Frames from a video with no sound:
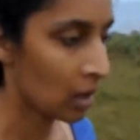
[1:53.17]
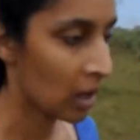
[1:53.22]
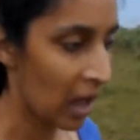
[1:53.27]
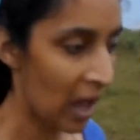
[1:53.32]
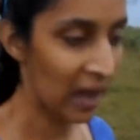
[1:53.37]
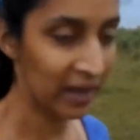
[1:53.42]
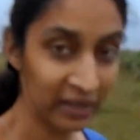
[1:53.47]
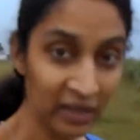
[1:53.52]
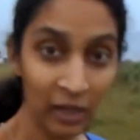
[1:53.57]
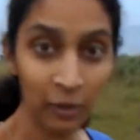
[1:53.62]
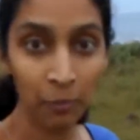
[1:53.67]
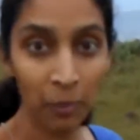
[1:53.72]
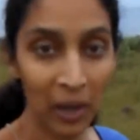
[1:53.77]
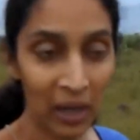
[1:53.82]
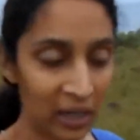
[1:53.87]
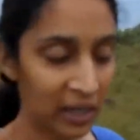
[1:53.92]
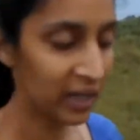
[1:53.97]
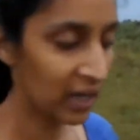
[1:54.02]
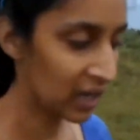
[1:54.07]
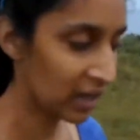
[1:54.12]
Hardik
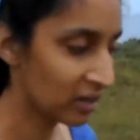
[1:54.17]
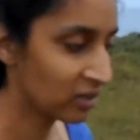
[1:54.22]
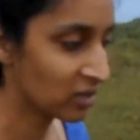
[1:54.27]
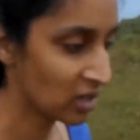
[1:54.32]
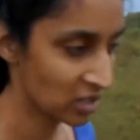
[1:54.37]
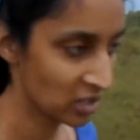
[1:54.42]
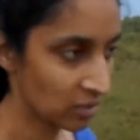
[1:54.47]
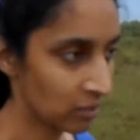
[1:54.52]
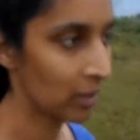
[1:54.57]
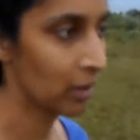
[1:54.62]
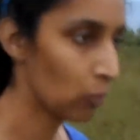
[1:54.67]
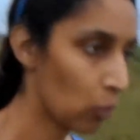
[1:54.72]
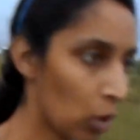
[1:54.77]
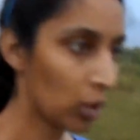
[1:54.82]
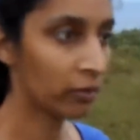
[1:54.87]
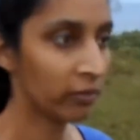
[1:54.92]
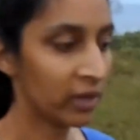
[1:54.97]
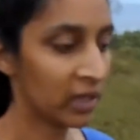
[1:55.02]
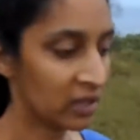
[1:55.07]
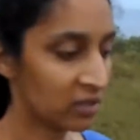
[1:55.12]
Pandya, judging by
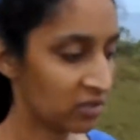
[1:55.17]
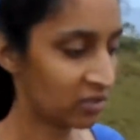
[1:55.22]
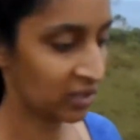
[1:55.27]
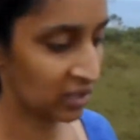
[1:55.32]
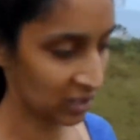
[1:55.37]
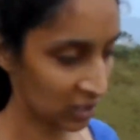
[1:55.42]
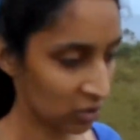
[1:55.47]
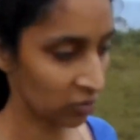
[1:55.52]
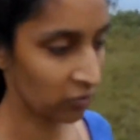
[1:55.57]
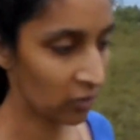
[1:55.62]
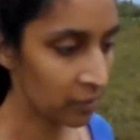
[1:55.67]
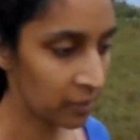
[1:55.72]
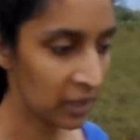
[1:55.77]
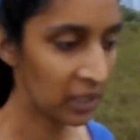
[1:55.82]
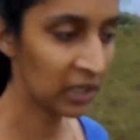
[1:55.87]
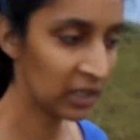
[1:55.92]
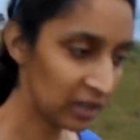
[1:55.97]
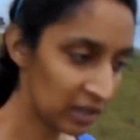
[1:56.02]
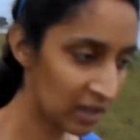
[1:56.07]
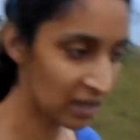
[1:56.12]
what we had seen of him in
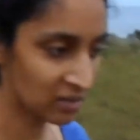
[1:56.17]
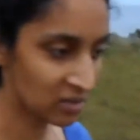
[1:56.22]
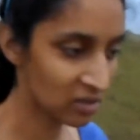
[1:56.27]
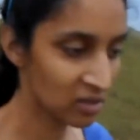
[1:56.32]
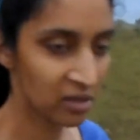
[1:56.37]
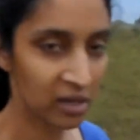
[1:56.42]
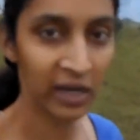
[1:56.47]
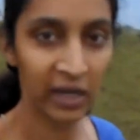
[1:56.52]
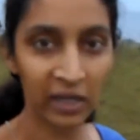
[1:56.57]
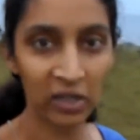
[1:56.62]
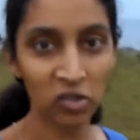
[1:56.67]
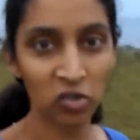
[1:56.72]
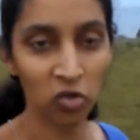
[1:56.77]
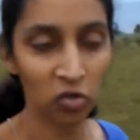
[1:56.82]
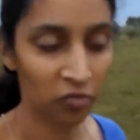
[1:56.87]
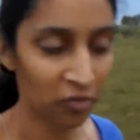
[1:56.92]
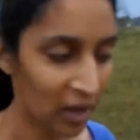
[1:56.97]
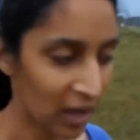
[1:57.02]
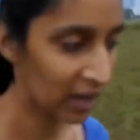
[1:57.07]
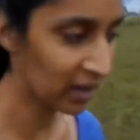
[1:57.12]
international cricket so
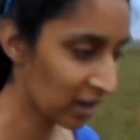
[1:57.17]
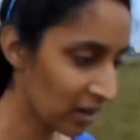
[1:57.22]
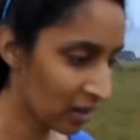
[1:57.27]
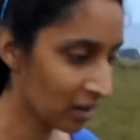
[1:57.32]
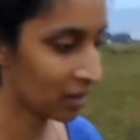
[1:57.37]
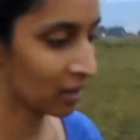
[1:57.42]
far,